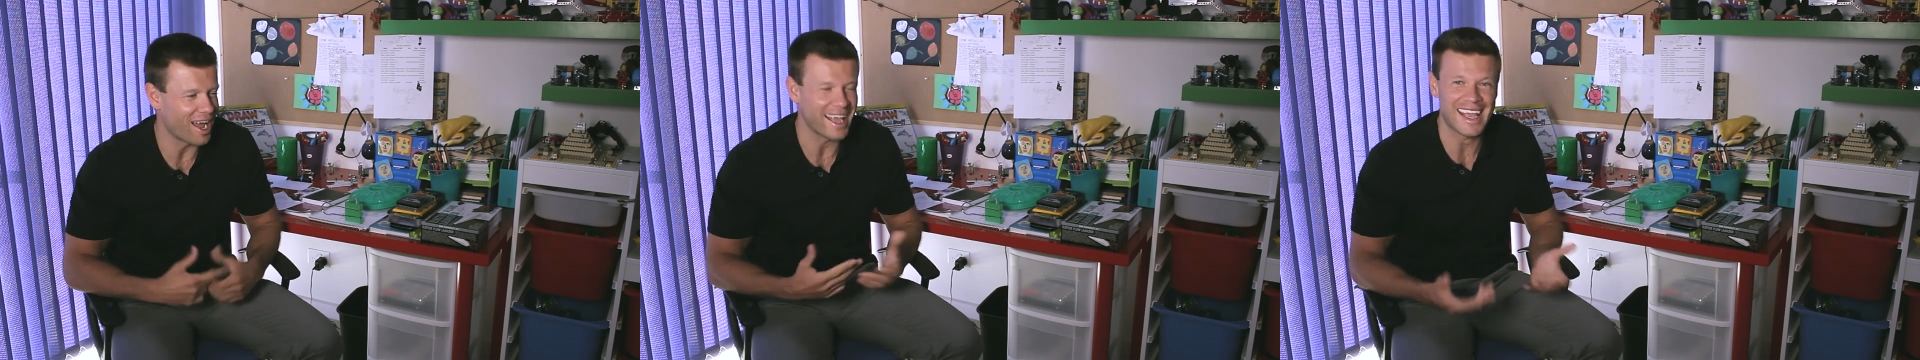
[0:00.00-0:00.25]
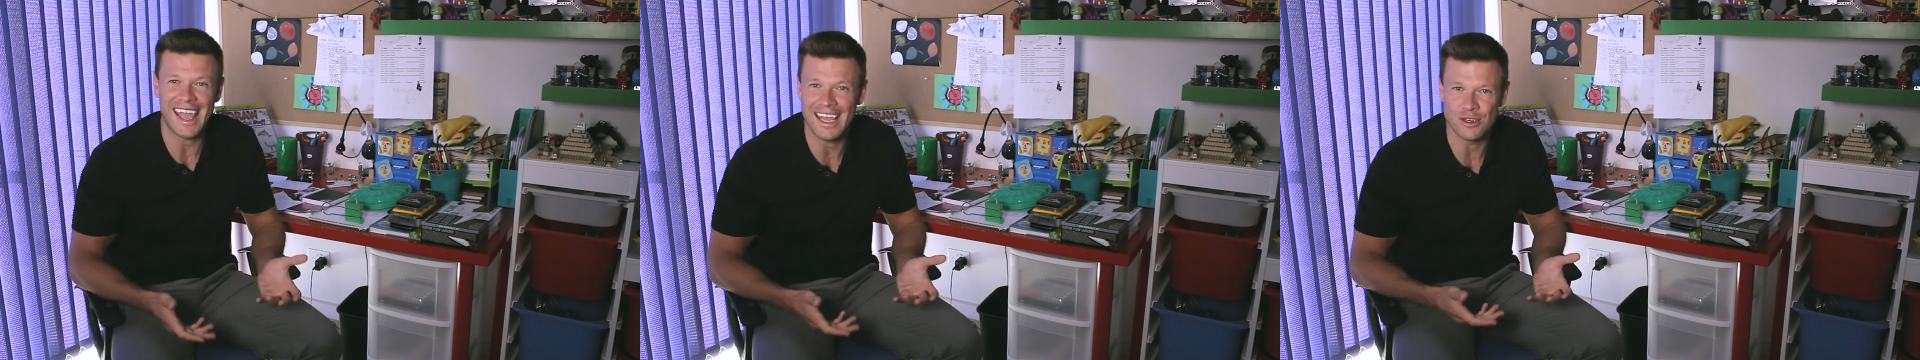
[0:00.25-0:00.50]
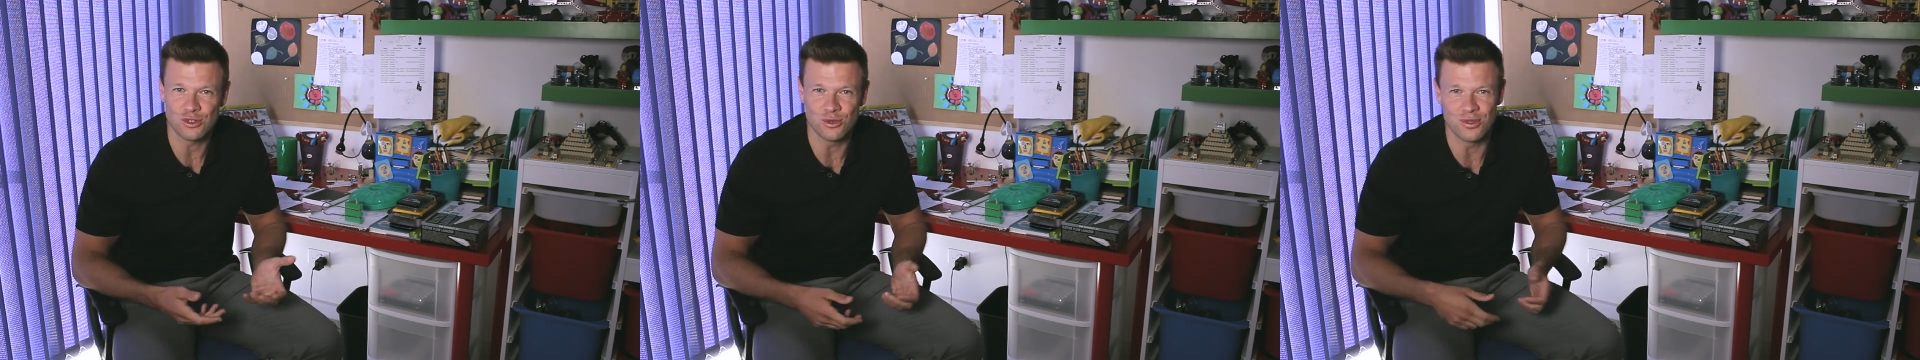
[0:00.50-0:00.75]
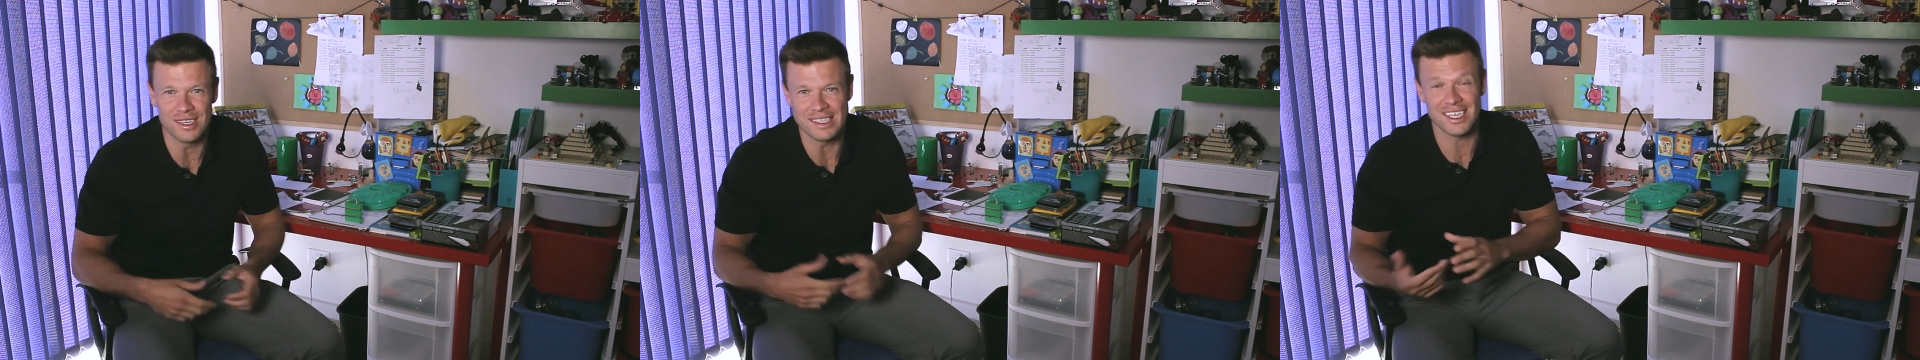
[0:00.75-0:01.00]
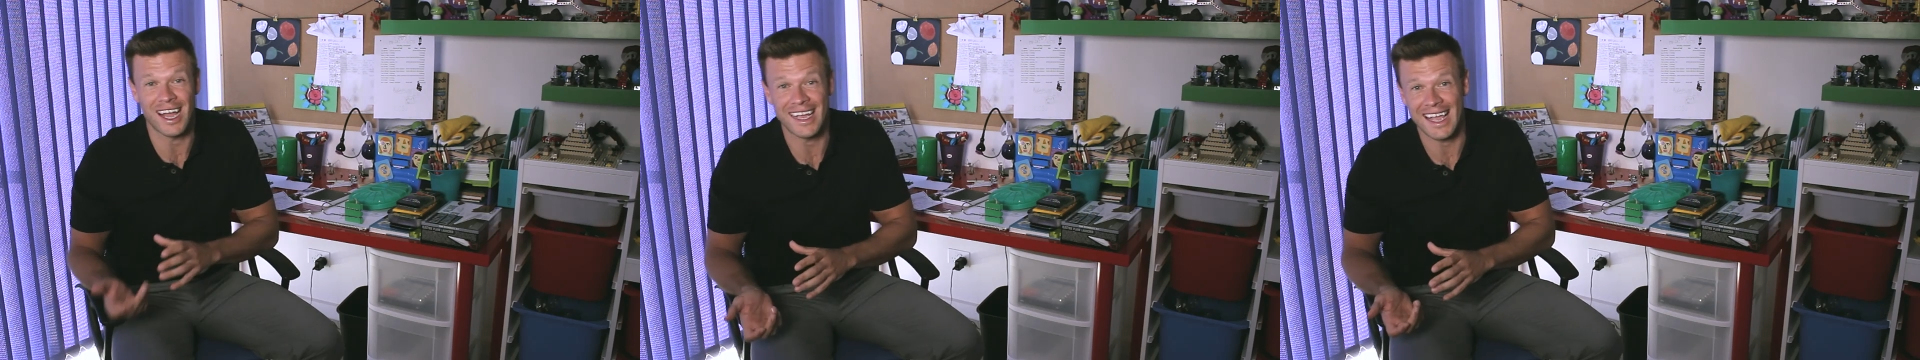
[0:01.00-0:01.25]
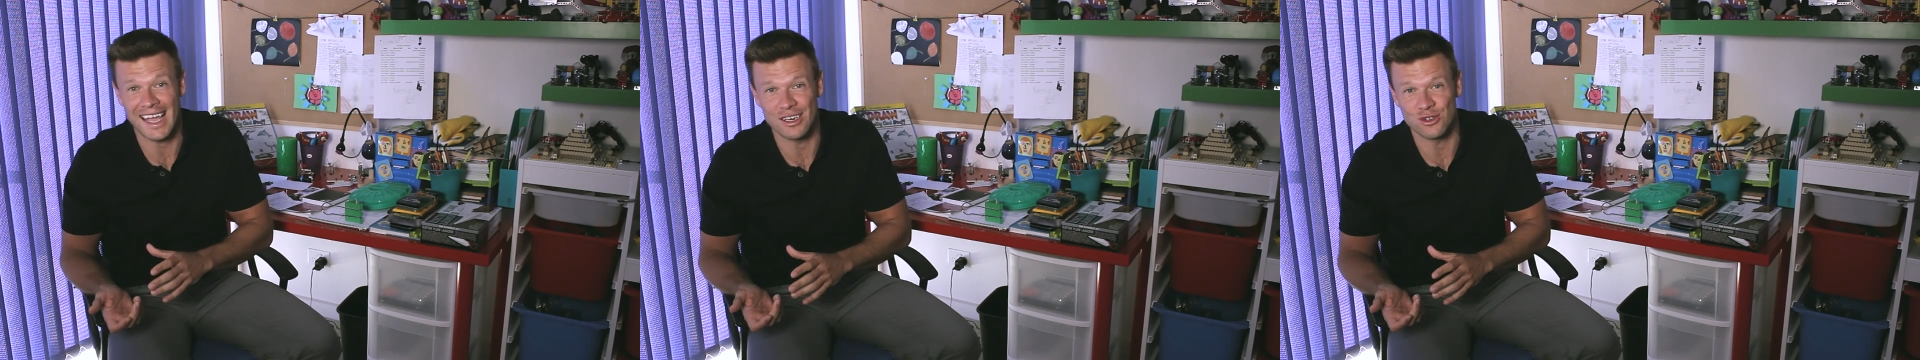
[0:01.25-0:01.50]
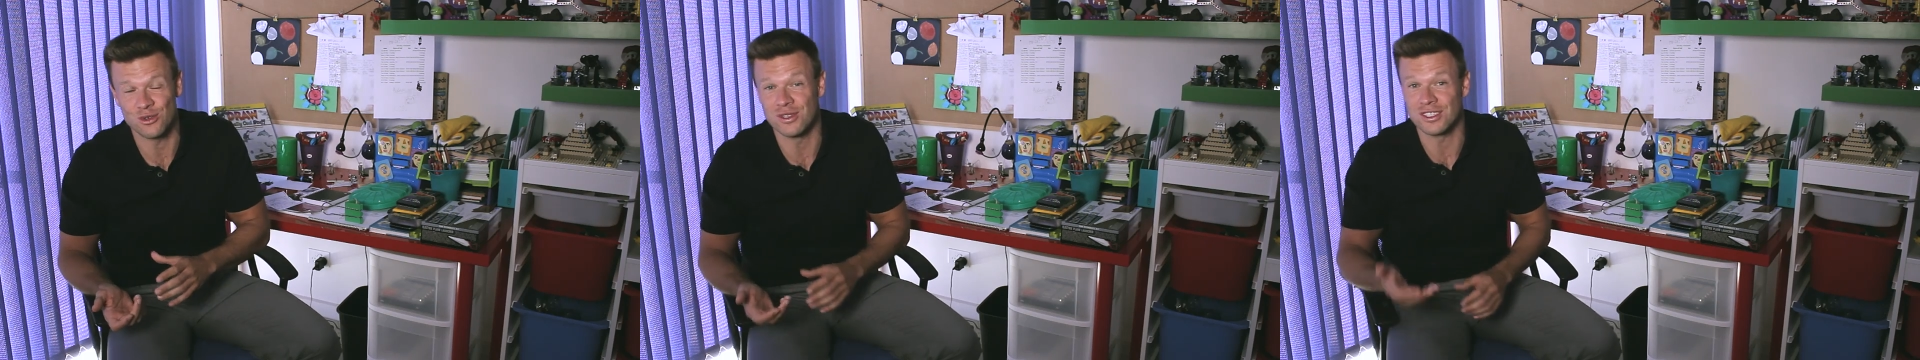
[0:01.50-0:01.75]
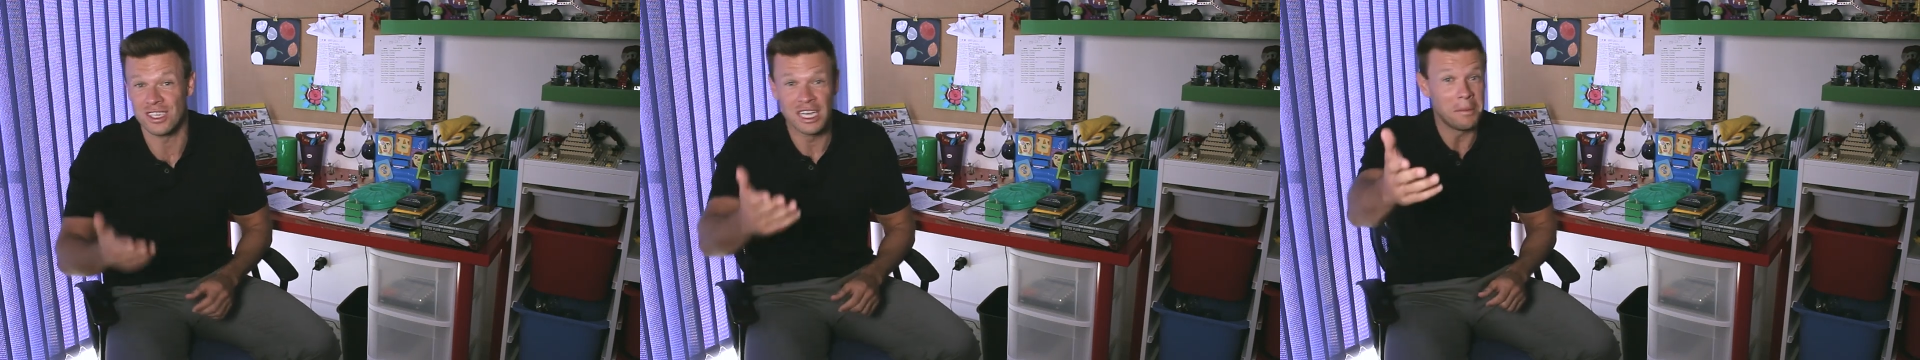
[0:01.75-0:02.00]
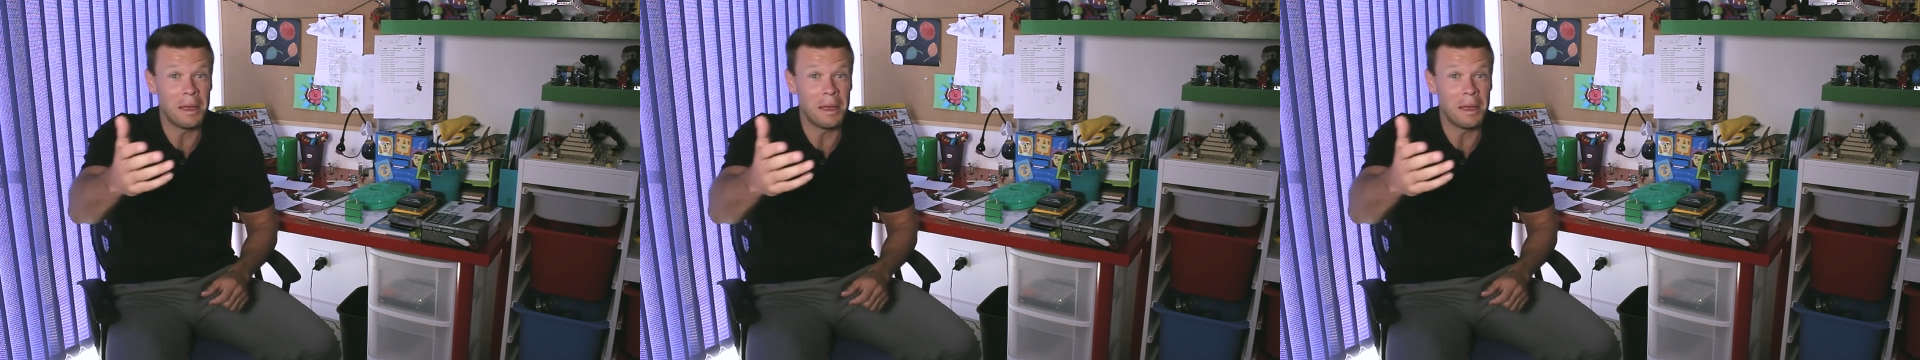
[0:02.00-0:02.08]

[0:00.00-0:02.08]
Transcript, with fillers: I can't do this. I can't do this.